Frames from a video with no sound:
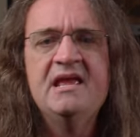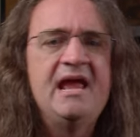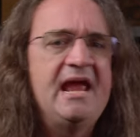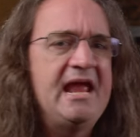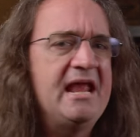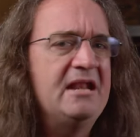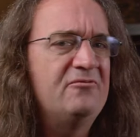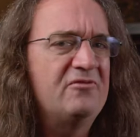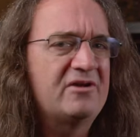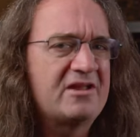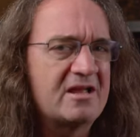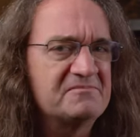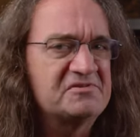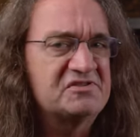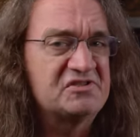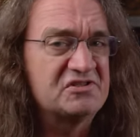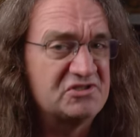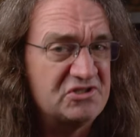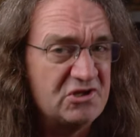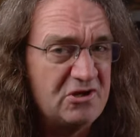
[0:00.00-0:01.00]
and when it comes
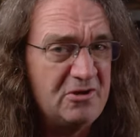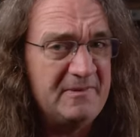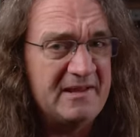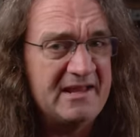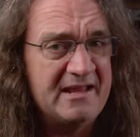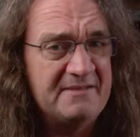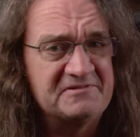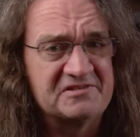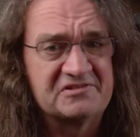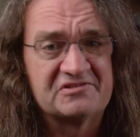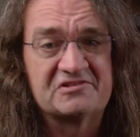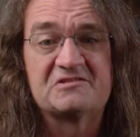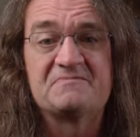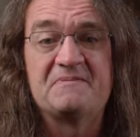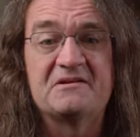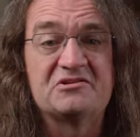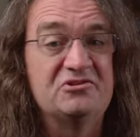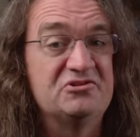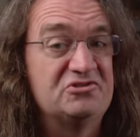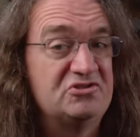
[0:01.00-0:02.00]
to tube amps,
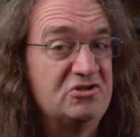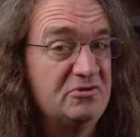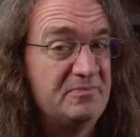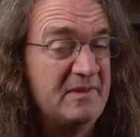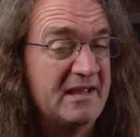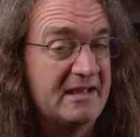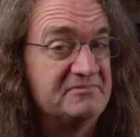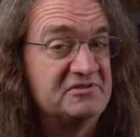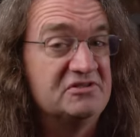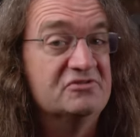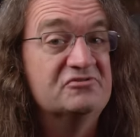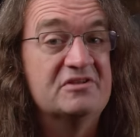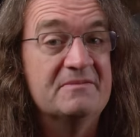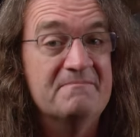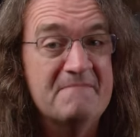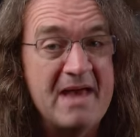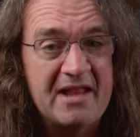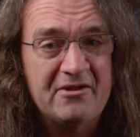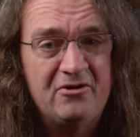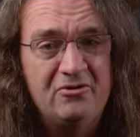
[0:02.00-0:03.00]
especially tube amps used in
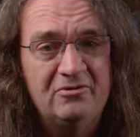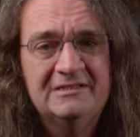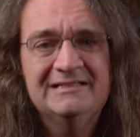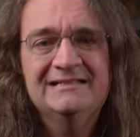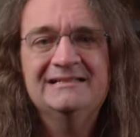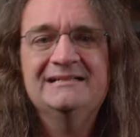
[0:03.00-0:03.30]
metal,